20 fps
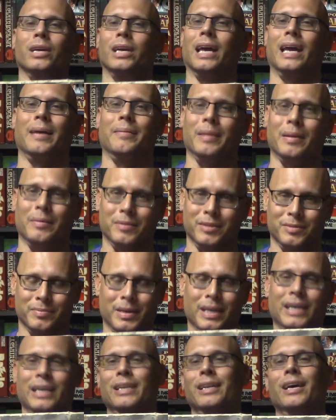game that was
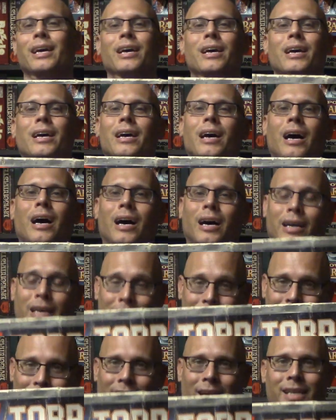made uh,
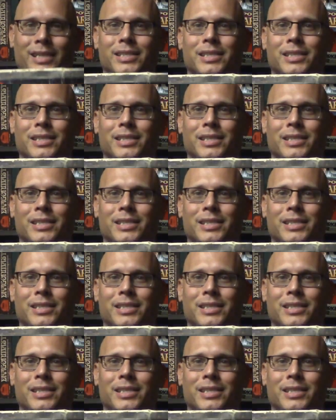in that